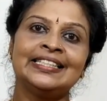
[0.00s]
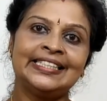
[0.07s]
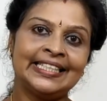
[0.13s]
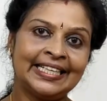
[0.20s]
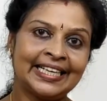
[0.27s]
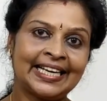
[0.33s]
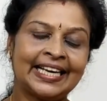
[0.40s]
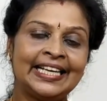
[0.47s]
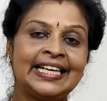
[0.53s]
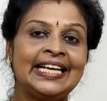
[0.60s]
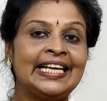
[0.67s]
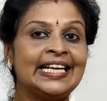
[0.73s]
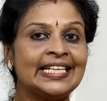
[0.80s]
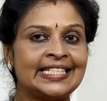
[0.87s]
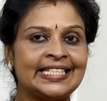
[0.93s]
children
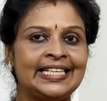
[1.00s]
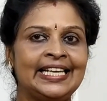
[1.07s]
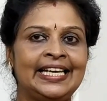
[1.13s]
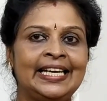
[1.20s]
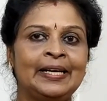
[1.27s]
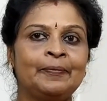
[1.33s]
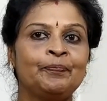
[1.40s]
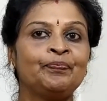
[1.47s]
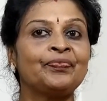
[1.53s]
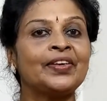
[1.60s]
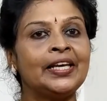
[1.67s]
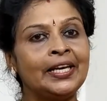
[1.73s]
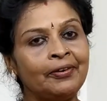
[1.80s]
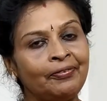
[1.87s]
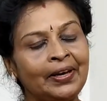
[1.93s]
easily
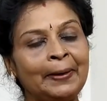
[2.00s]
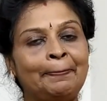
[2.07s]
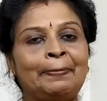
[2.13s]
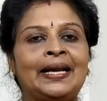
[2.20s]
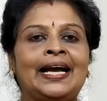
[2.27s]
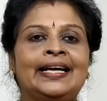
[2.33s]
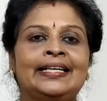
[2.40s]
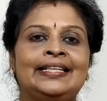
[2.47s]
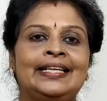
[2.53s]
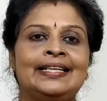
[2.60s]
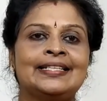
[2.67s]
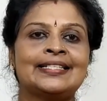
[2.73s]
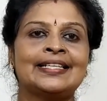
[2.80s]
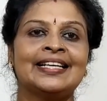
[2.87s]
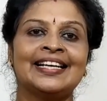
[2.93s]
if we
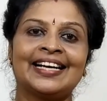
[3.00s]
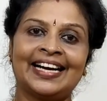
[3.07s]
practice